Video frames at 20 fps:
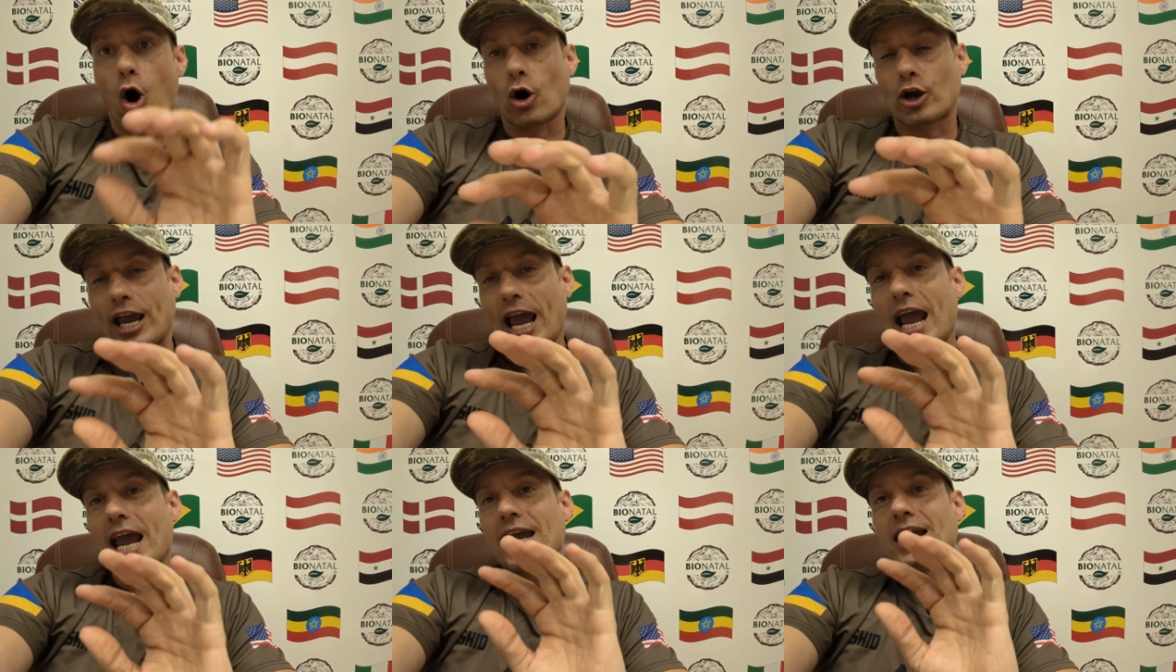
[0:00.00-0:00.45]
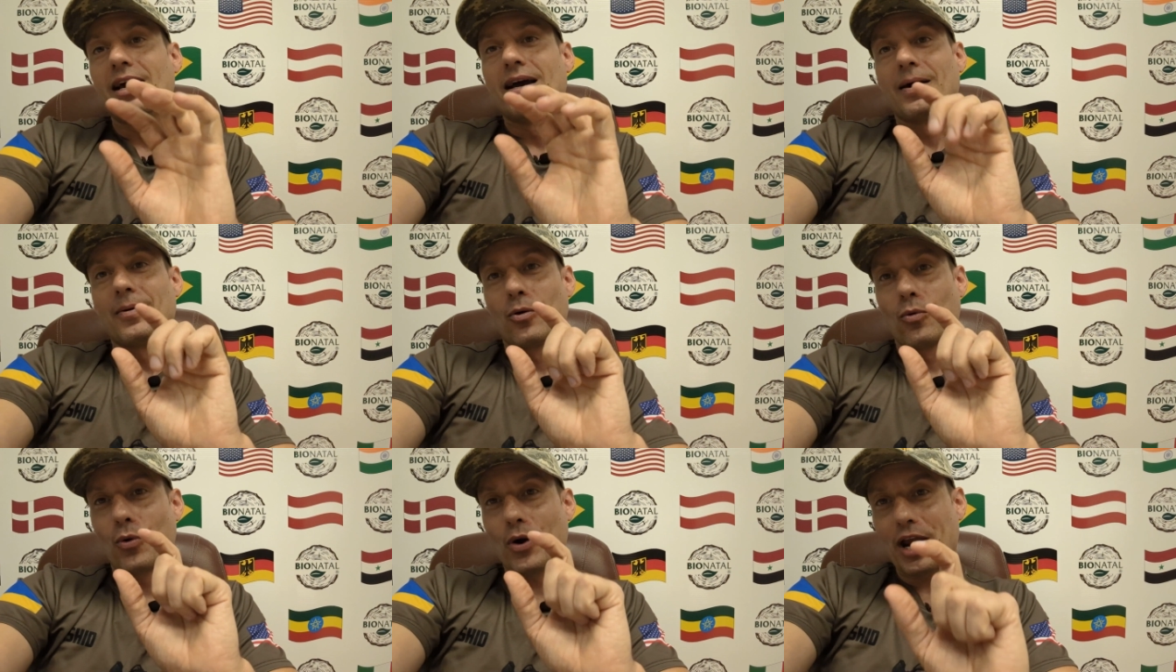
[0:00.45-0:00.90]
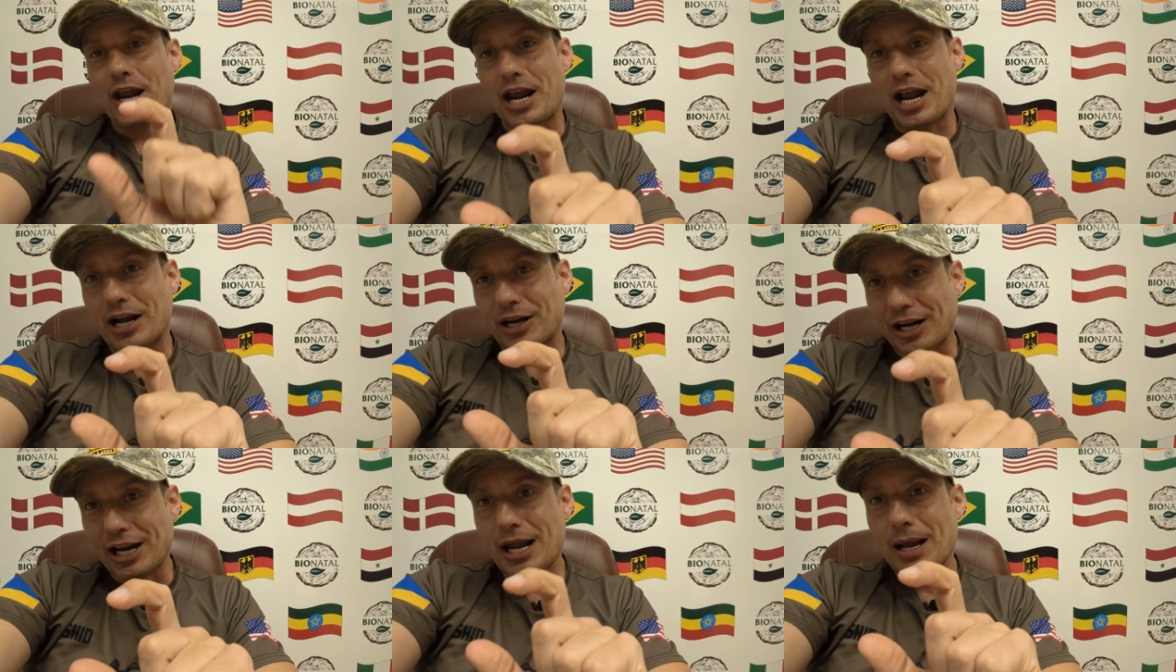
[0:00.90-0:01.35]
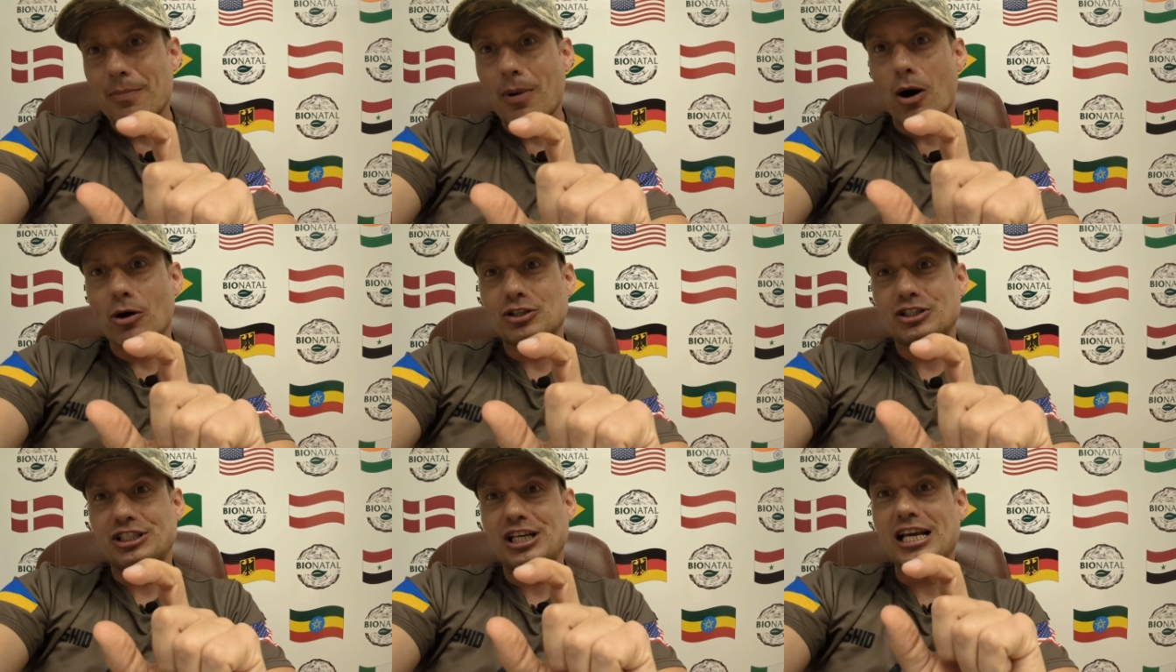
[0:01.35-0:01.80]
Okay, we agree
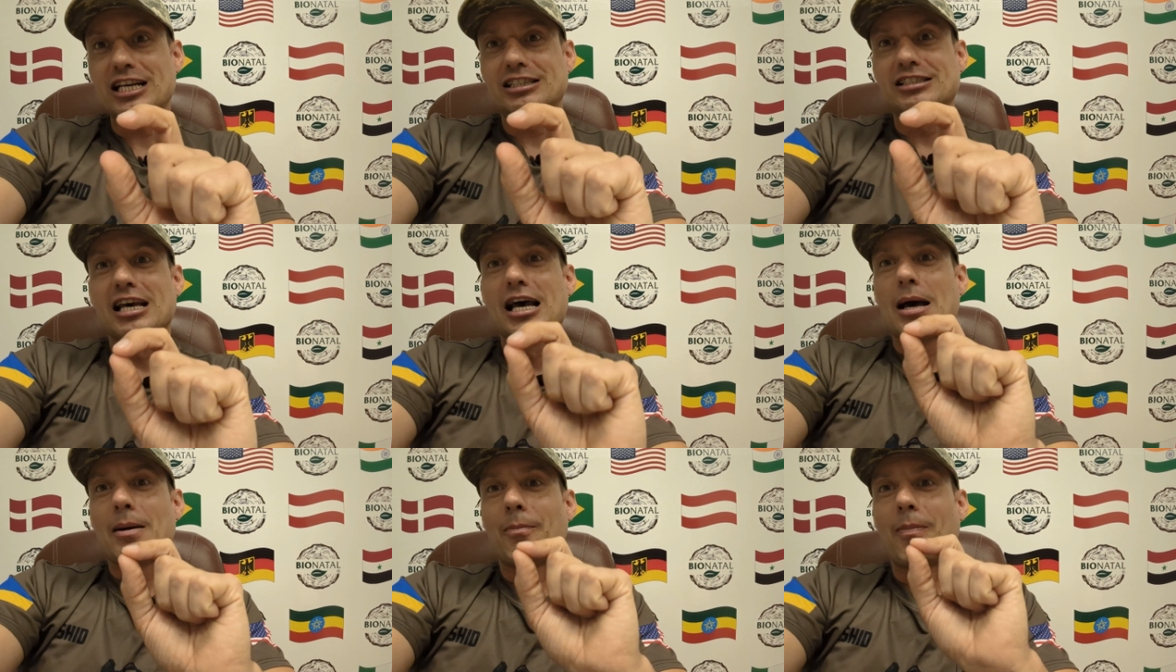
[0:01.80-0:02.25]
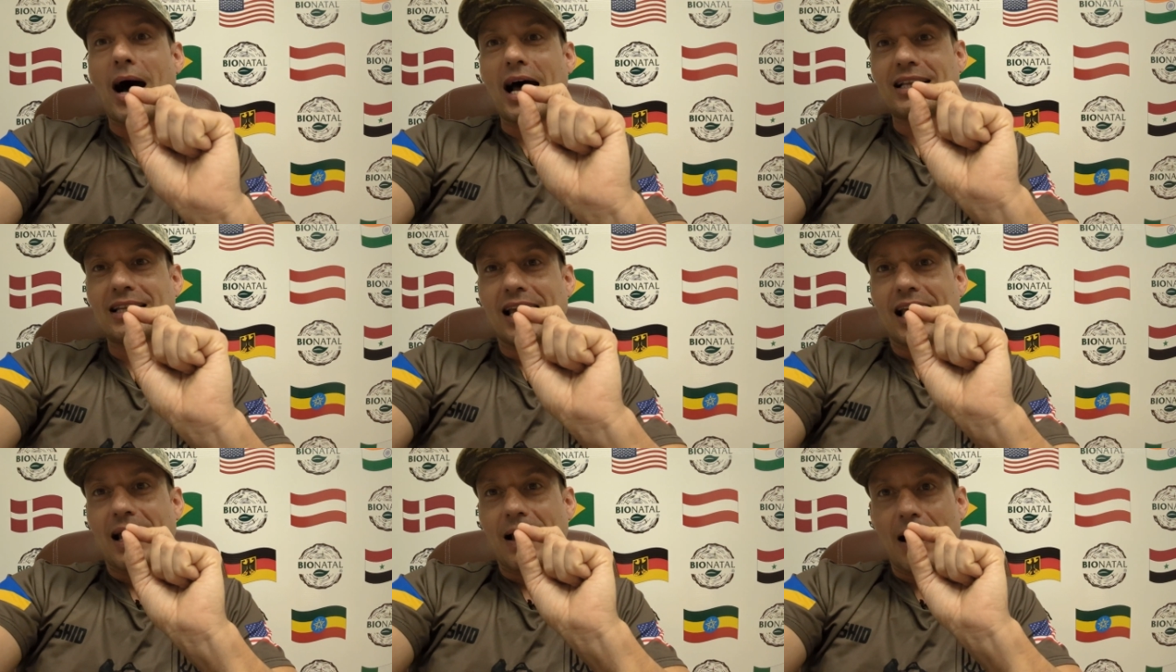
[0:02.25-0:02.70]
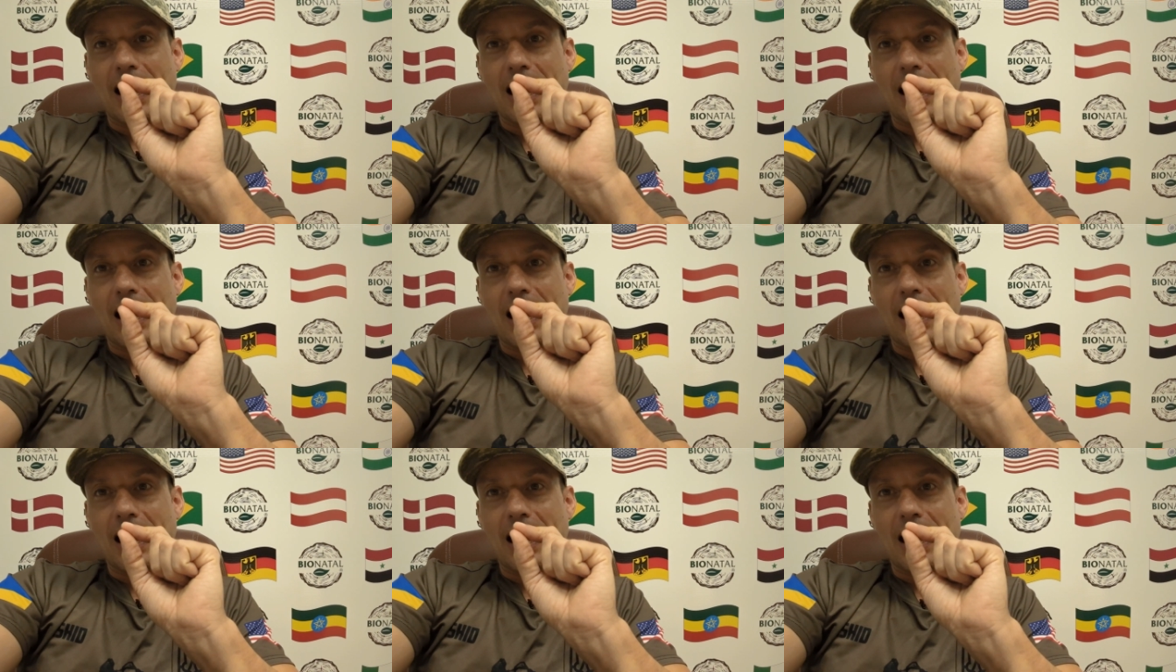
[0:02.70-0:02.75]
about seeds, but